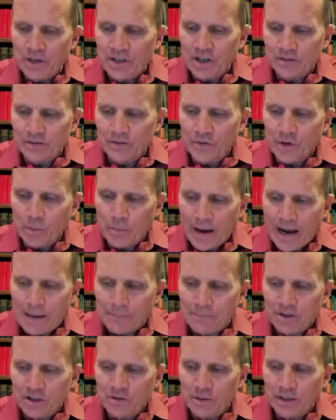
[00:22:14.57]
because of their
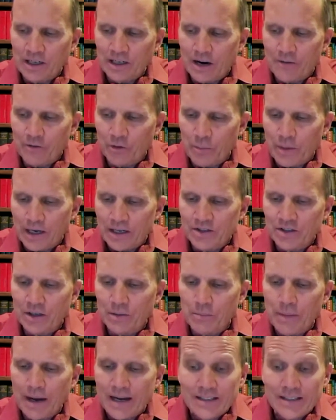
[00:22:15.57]
baptism and
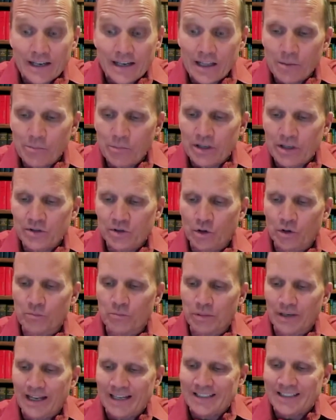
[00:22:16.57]
confirmation, may celebrate
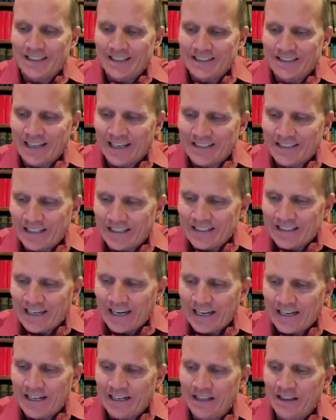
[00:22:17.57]
certain blessings as
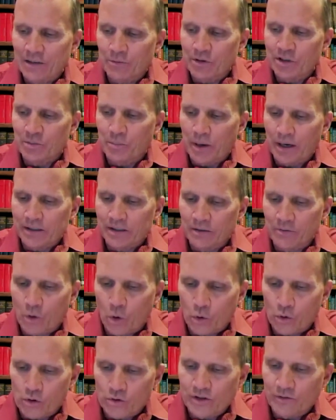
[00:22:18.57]
indicated in the respective
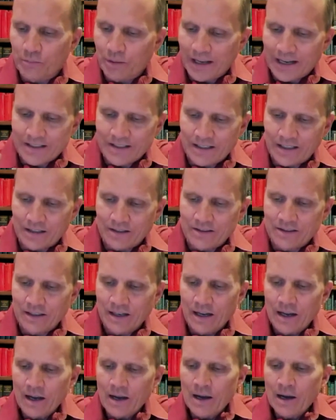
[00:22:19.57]
orders of
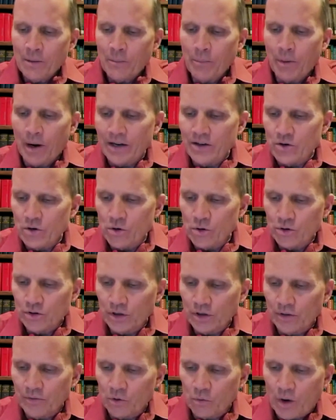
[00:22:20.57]
blessings by
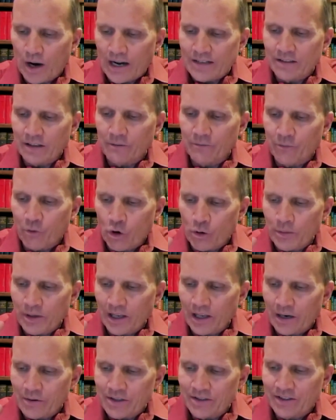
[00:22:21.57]
use of the rites and
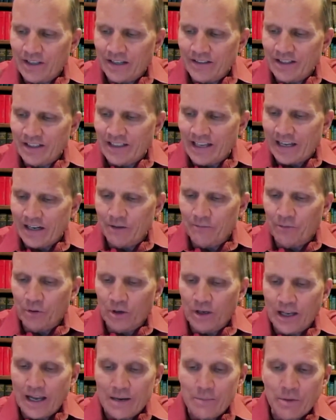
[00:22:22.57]
formularies designated
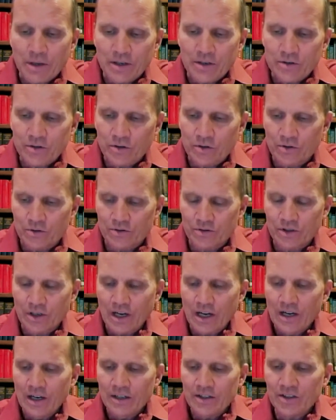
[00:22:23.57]
for lay ministers.
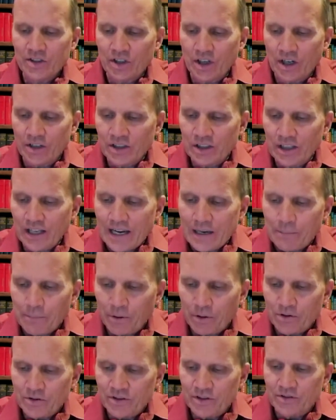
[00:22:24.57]
Such lay
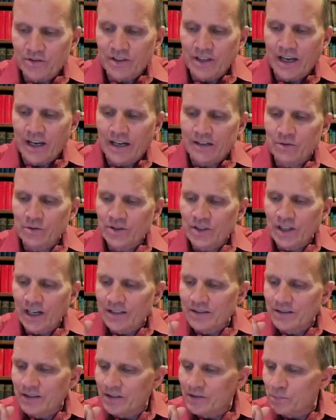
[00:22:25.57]
persons
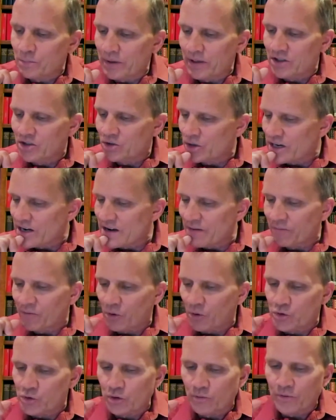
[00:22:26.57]
exercise this ministry in
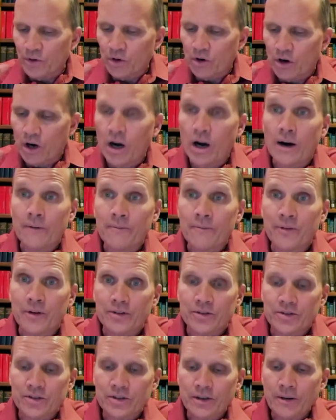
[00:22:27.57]
virtue of their
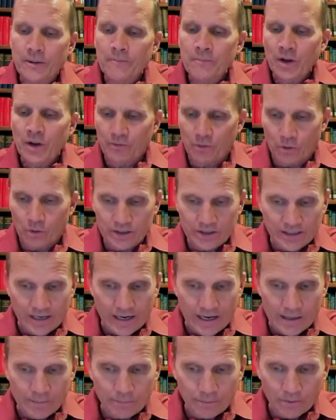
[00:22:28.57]
office. For
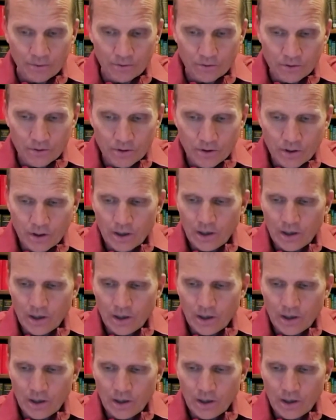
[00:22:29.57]
example,